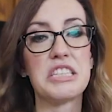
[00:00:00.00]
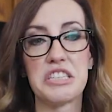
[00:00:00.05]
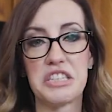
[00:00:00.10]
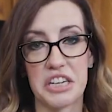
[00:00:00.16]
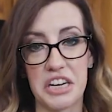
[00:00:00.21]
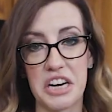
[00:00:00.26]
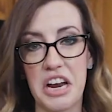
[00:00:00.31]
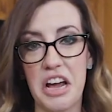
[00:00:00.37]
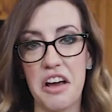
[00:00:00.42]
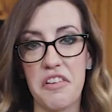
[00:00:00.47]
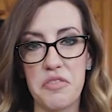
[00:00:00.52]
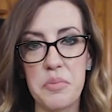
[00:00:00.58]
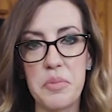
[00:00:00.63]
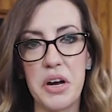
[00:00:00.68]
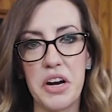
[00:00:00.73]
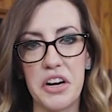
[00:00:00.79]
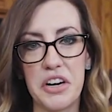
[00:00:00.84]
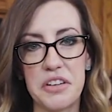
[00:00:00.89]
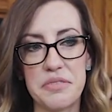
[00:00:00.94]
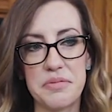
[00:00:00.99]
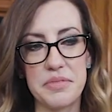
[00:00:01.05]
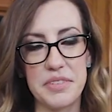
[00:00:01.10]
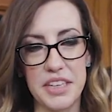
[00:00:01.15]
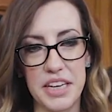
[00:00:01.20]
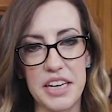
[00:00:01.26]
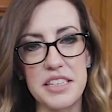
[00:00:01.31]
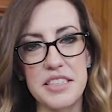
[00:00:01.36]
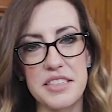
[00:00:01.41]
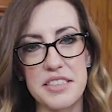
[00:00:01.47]
stick and a half of butter.
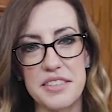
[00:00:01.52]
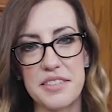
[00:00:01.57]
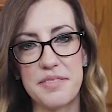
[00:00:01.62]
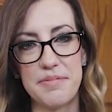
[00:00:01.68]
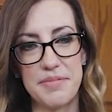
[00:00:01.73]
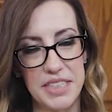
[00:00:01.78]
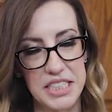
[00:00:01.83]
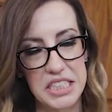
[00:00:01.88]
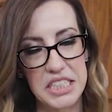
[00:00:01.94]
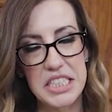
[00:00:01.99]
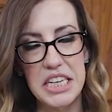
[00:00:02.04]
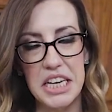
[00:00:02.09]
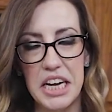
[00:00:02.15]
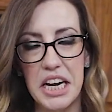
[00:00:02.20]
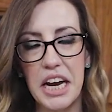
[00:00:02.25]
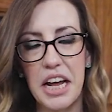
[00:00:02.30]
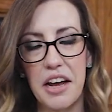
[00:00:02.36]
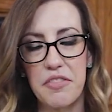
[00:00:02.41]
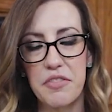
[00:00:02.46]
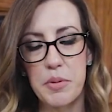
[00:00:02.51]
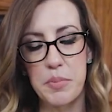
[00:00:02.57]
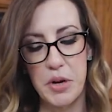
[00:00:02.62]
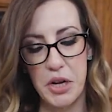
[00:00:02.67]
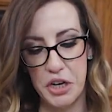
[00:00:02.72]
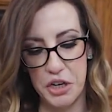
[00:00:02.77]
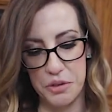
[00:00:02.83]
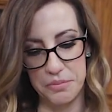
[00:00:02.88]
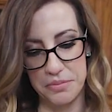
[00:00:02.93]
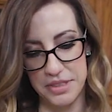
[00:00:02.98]
Yes, a stick and a half
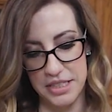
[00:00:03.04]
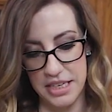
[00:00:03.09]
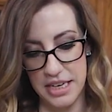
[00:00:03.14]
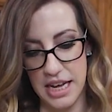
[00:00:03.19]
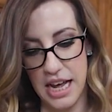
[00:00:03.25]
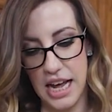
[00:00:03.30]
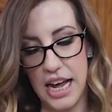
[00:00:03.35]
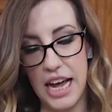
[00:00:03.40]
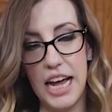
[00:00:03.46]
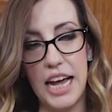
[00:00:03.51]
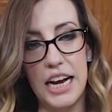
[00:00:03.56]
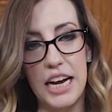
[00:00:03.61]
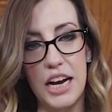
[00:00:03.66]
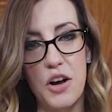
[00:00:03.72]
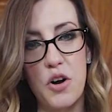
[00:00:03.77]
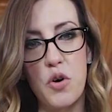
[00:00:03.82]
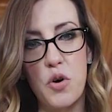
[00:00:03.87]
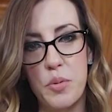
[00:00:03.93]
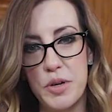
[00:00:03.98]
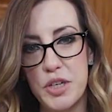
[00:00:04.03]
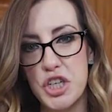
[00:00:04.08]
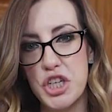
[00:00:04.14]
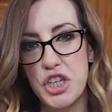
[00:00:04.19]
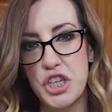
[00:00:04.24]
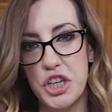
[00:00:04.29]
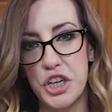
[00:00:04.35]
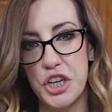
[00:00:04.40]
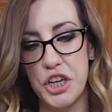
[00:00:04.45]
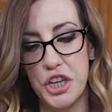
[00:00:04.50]
of butter. And a whole bunch of
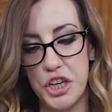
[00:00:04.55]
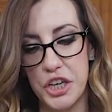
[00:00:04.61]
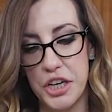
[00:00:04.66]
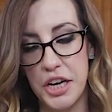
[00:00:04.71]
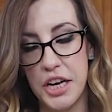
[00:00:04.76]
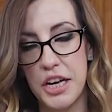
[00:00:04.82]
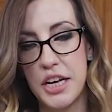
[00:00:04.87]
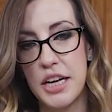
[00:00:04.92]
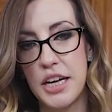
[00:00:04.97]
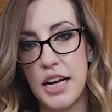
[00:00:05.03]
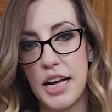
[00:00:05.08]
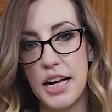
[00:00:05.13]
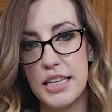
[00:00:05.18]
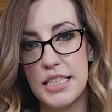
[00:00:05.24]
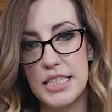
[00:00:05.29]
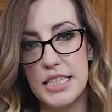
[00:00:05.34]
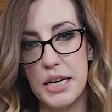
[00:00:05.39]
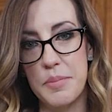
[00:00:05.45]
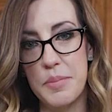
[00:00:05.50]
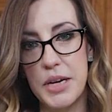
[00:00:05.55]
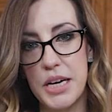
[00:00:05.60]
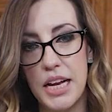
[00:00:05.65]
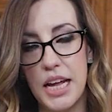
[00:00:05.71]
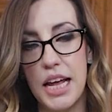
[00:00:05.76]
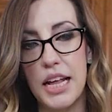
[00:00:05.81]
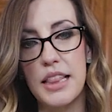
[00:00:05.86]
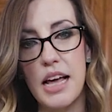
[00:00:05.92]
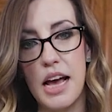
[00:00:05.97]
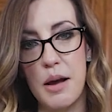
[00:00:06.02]
sugar, cinnamon,
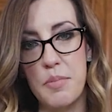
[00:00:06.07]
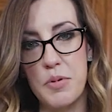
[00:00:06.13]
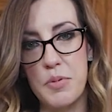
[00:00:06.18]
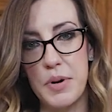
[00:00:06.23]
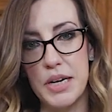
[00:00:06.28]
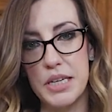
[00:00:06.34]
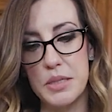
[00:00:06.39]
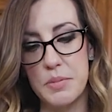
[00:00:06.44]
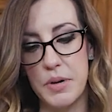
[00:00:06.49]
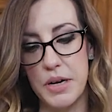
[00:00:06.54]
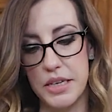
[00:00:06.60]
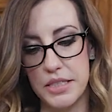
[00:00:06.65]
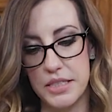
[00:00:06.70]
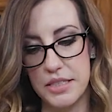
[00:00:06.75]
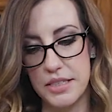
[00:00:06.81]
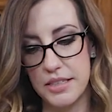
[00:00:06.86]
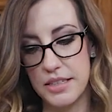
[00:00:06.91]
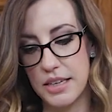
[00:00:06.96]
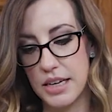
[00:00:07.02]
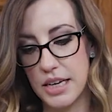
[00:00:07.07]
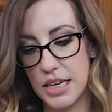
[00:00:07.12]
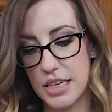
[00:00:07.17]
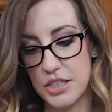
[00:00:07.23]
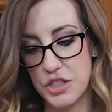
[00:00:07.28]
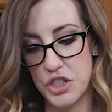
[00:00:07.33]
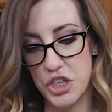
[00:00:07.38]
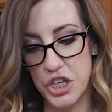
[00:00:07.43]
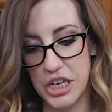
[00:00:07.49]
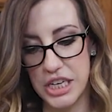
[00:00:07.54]
and the apple pie spice,
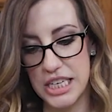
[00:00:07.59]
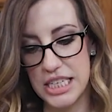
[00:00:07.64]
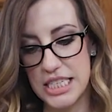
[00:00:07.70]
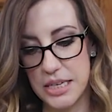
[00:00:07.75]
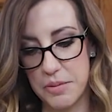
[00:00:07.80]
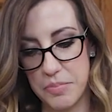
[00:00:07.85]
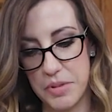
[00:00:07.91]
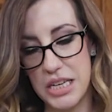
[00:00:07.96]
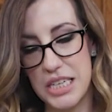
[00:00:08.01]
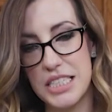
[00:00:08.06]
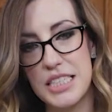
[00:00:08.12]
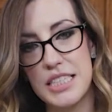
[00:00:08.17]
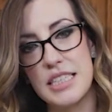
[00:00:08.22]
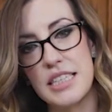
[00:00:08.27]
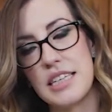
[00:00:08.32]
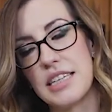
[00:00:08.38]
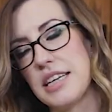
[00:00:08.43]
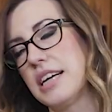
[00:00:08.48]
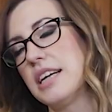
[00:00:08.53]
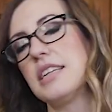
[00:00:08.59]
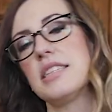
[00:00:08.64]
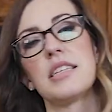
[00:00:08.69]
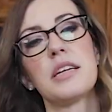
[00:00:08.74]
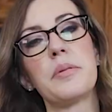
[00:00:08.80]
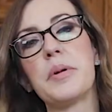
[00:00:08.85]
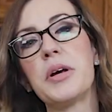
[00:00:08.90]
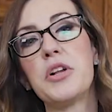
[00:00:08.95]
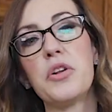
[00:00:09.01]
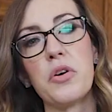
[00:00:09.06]
because you're gonna dip this, it's
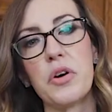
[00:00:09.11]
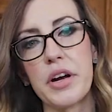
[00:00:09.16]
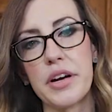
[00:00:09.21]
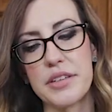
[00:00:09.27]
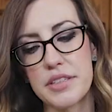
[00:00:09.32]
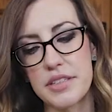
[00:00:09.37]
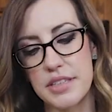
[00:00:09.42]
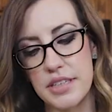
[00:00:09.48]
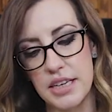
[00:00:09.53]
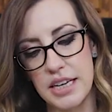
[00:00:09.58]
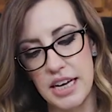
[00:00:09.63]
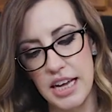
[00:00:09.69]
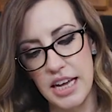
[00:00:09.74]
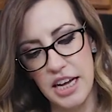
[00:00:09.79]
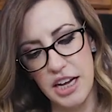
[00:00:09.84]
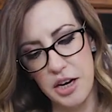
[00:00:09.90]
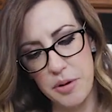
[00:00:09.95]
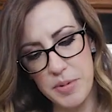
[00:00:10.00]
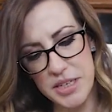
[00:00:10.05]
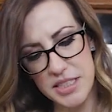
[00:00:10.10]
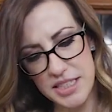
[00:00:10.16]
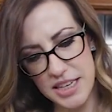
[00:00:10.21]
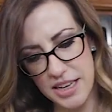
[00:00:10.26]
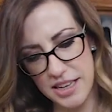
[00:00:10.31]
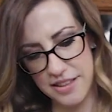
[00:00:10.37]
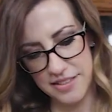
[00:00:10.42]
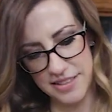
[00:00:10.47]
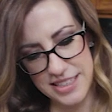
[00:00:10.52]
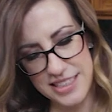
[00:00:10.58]
gonna be glorious. You might
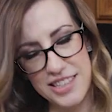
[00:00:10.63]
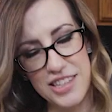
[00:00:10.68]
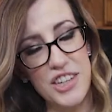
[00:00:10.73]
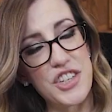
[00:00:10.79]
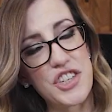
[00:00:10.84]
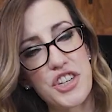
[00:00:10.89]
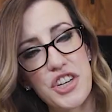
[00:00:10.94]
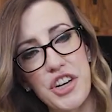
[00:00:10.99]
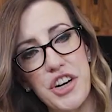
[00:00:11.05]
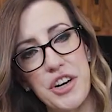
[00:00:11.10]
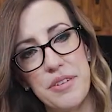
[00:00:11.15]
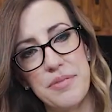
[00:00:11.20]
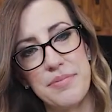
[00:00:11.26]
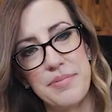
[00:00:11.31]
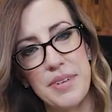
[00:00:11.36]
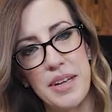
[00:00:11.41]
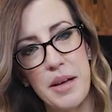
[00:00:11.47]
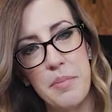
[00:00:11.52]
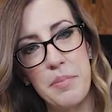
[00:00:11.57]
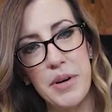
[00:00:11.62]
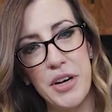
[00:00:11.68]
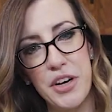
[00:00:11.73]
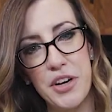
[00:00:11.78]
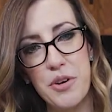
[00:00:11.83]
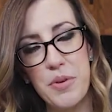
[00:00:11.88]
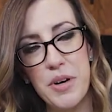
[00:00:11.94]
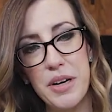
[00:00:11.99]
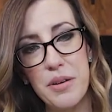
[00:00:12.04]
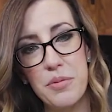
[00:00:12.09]
say, that's a lot of sugar, but you
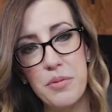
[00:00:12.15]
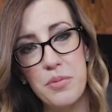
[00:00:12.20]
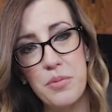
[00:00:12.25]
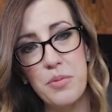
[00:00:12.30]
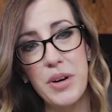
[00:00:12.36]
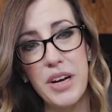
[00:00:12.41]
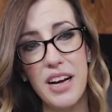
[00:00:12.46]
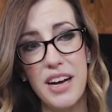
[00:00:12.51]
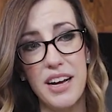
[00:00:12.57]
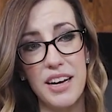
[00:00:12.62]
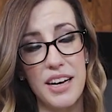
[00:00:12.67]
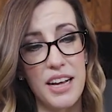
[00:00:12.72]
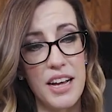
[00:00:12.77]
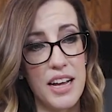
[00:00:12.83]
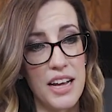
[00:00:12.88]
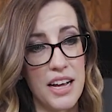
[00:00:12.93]
know what? We got